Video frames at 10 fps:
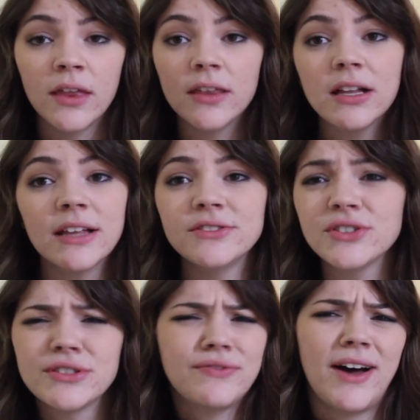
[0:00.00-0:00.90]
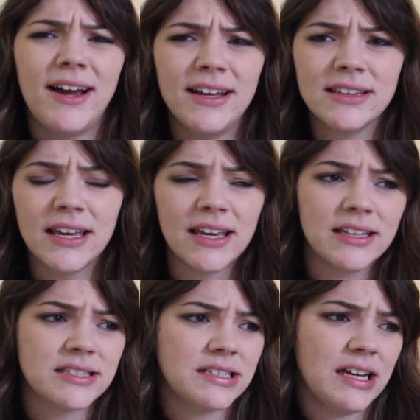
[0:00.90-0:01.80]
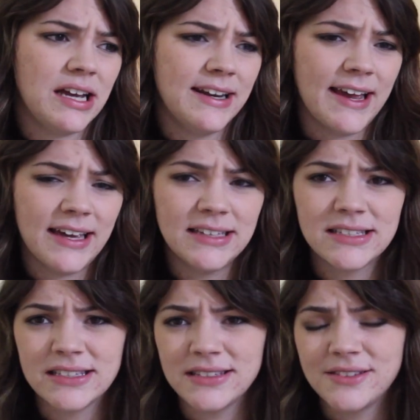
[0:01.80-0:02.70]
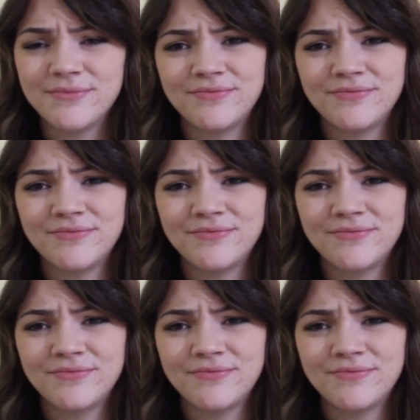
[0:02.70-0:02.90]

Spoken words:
The cleanser's fine, like it's a nice